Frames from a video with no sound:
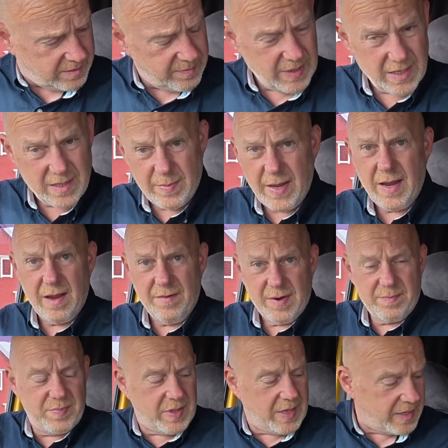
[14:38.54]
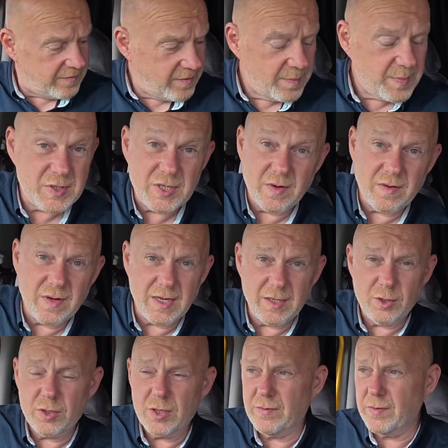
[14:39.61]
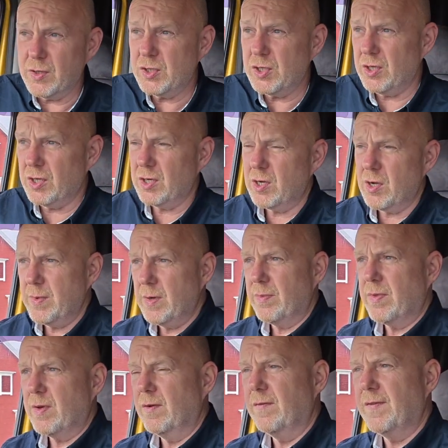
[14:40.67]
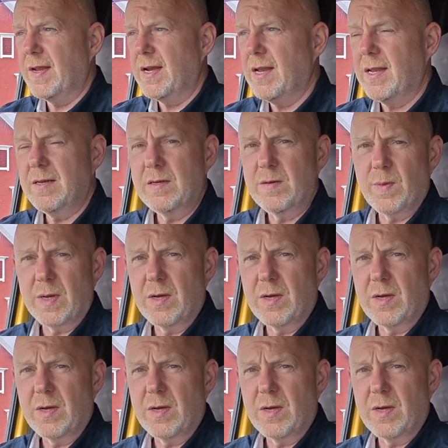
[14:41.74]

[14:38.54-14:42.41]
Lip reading: By the by, I've had plenty of opportunity to look at Russia coming up through Finland.